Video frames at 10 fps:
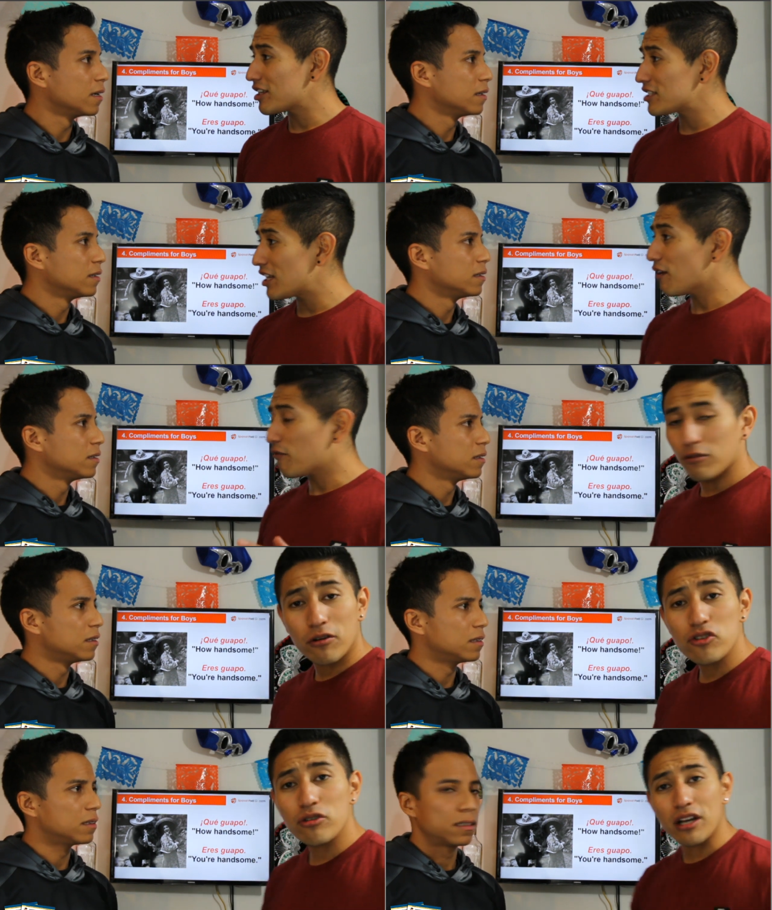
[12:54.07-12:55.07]
Speaker 1: say, of
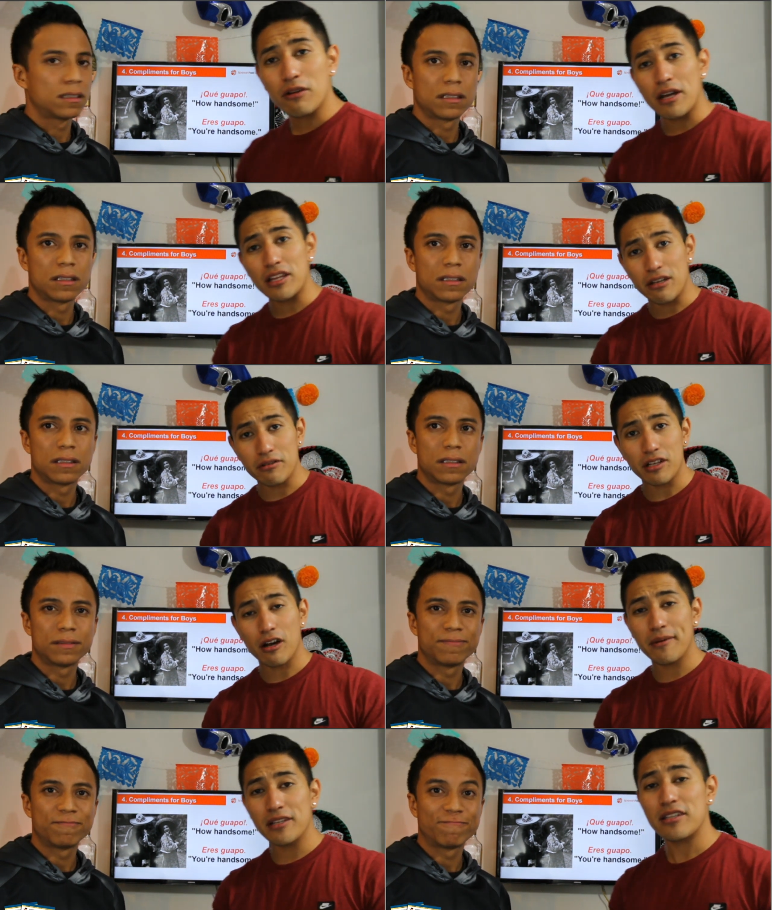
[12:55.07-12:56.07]
course, you can write here in the
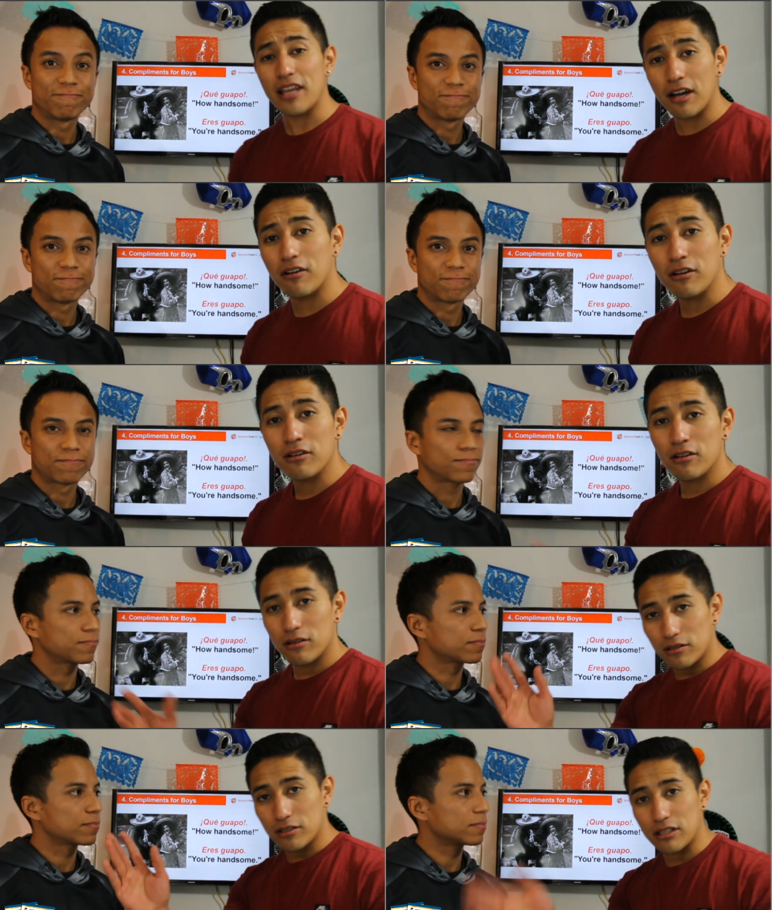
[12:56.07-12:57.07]
comments, Diego,
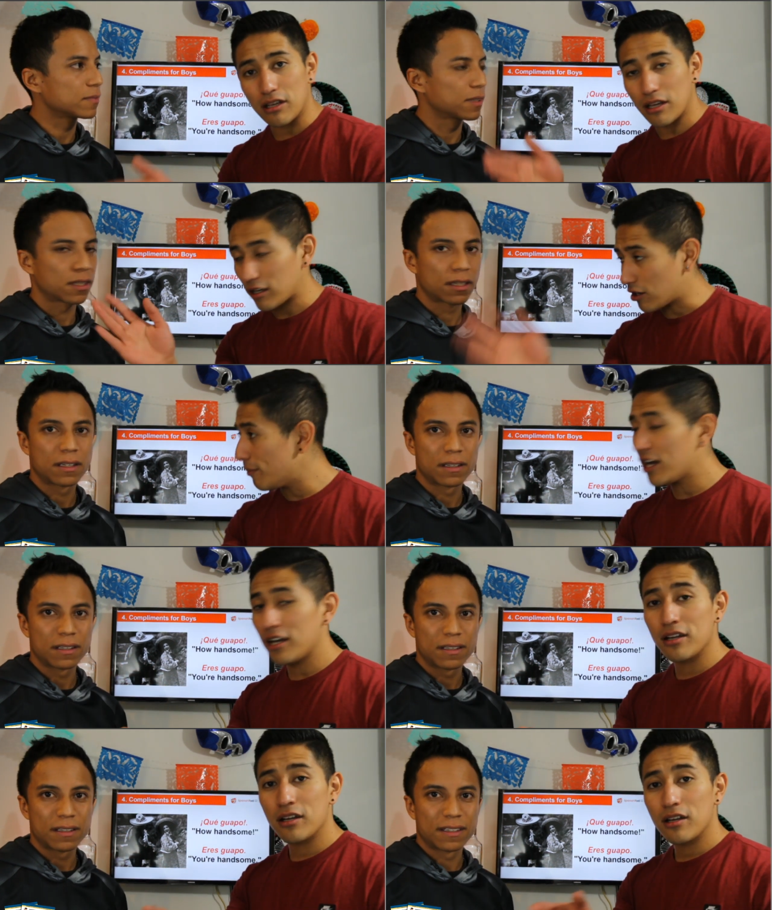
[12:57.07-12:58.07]
uh, comma,
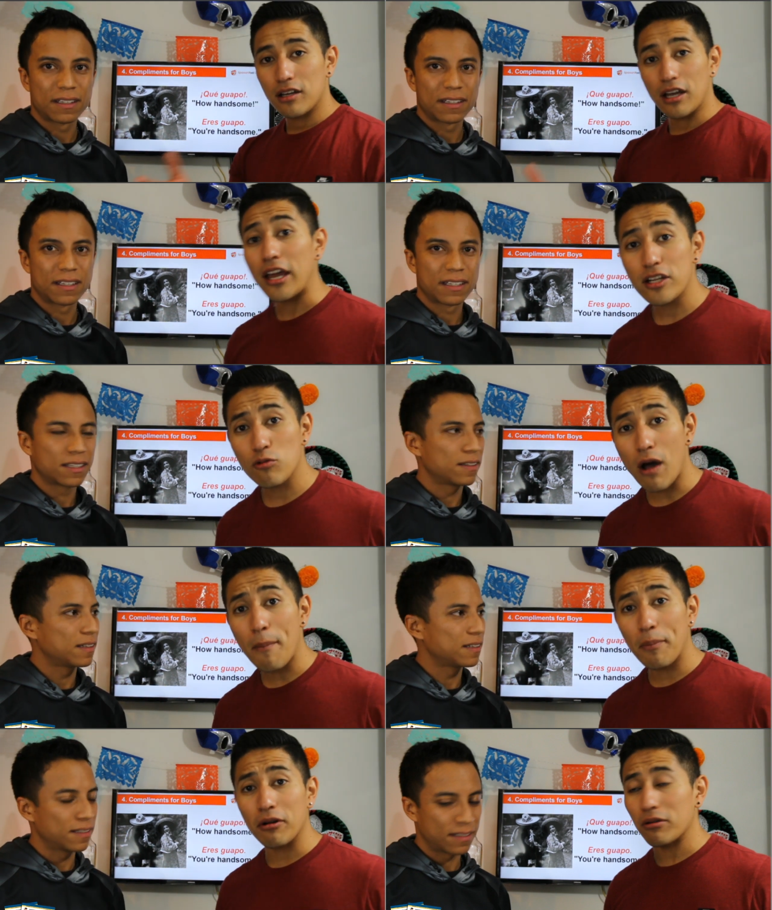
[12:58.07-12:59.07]
eres
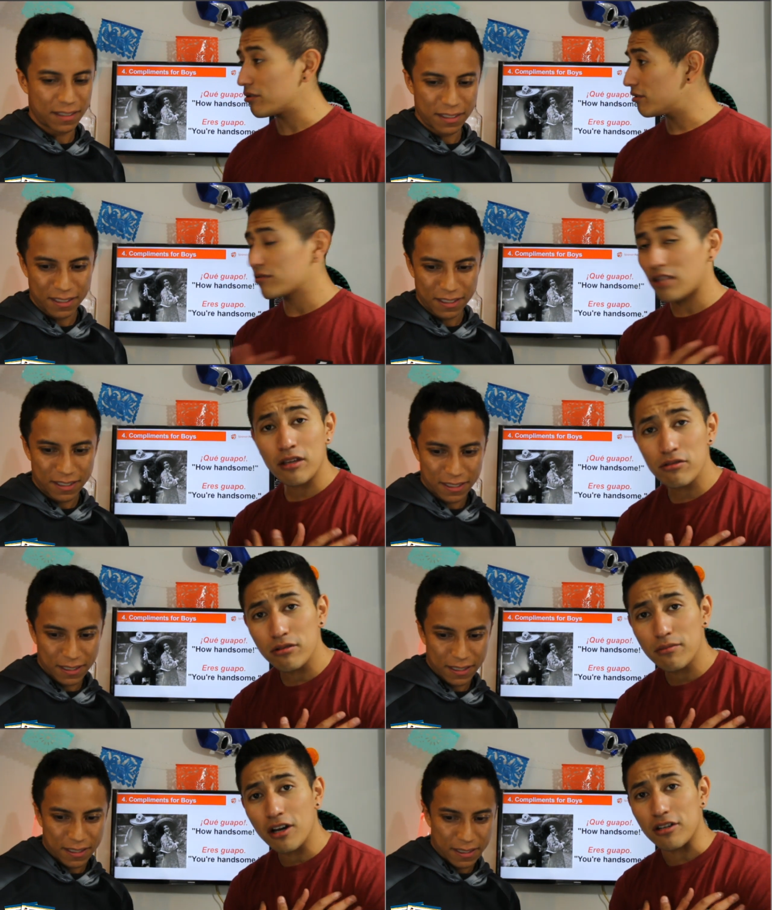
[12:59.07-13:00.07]
guapo. Thank you so
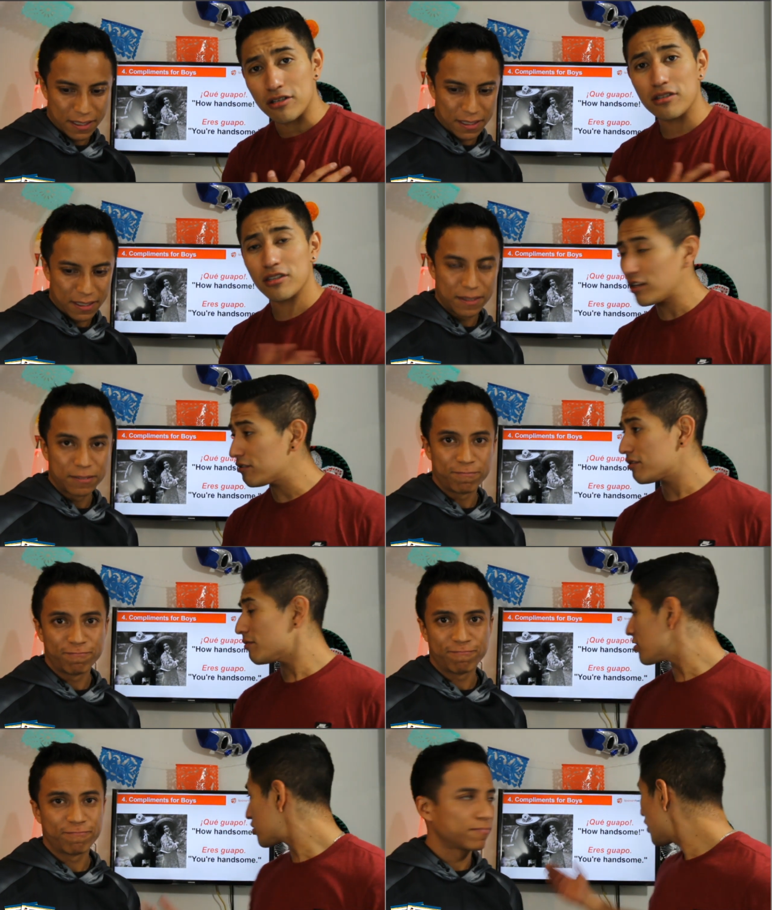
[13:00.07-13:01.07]
much. Thank you so
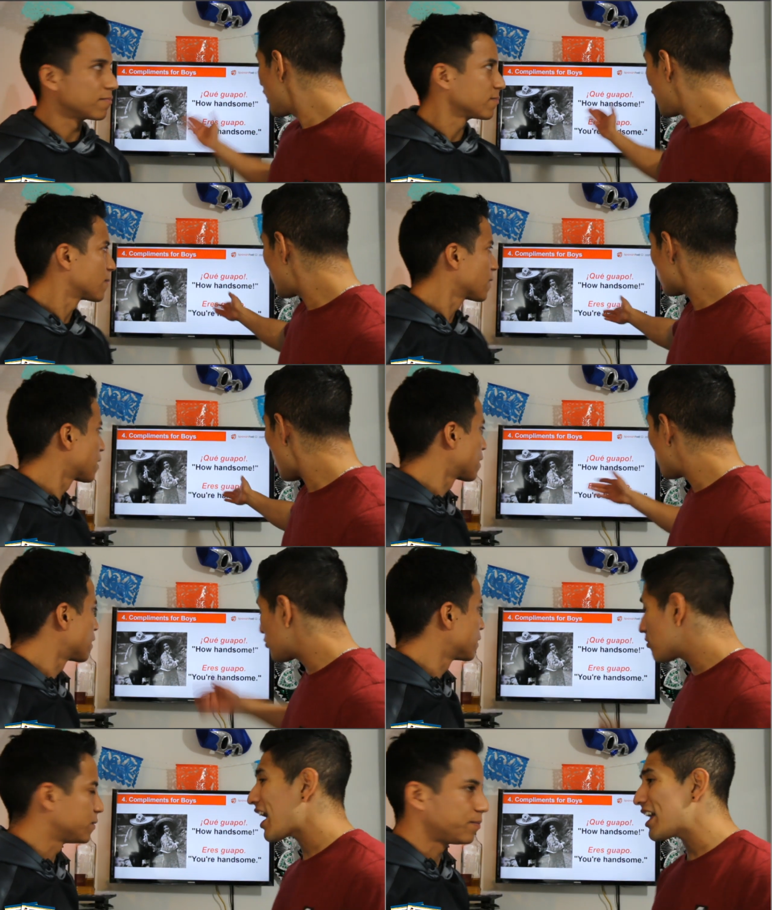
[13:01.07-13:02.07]
much. Eres guapo.
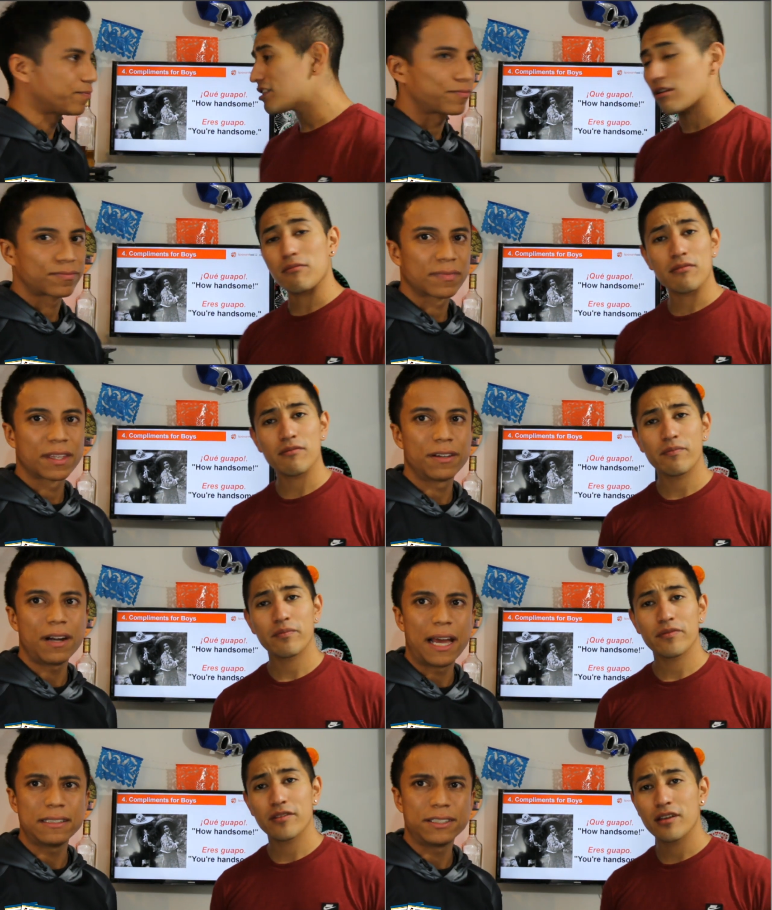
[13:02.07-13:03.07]
You're handsome. You're
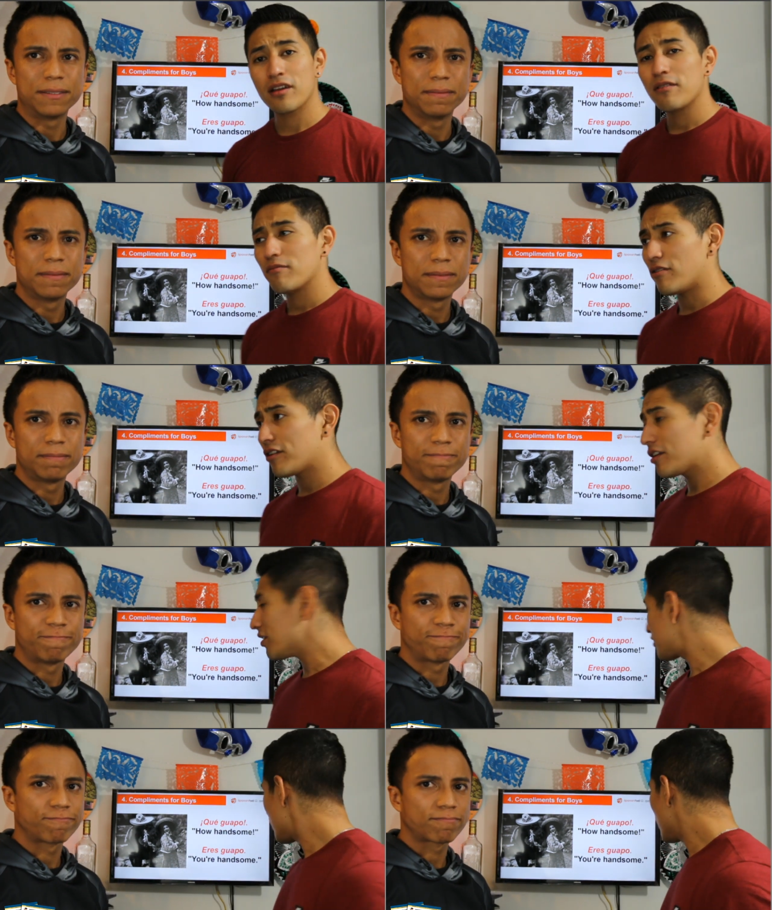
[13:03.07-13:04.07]
handsome. Very good.
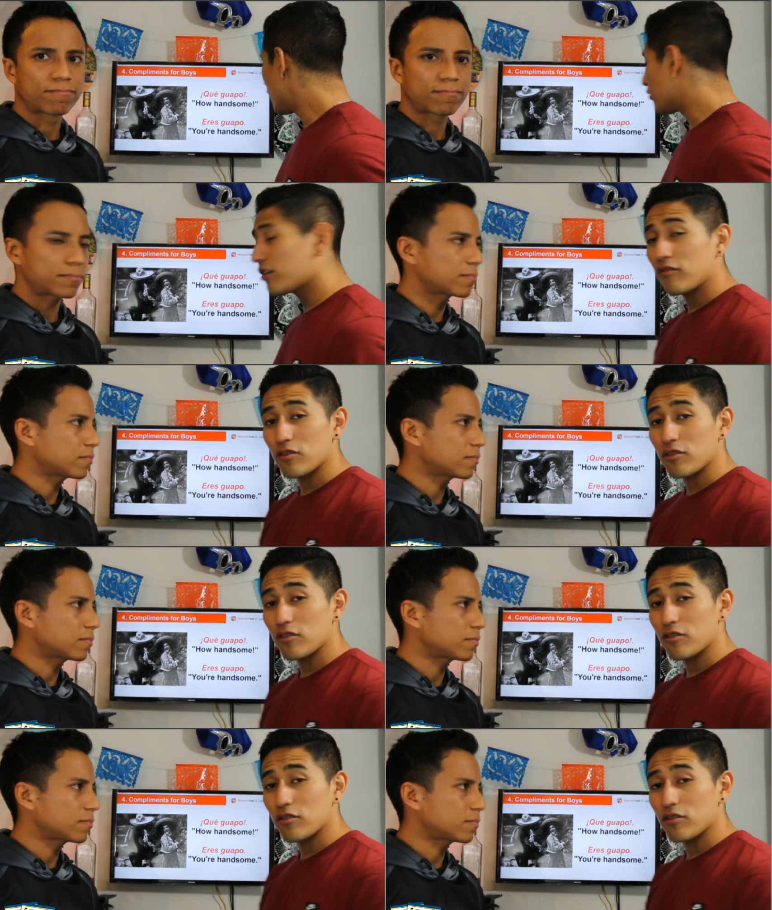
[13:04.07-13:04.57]
Or if you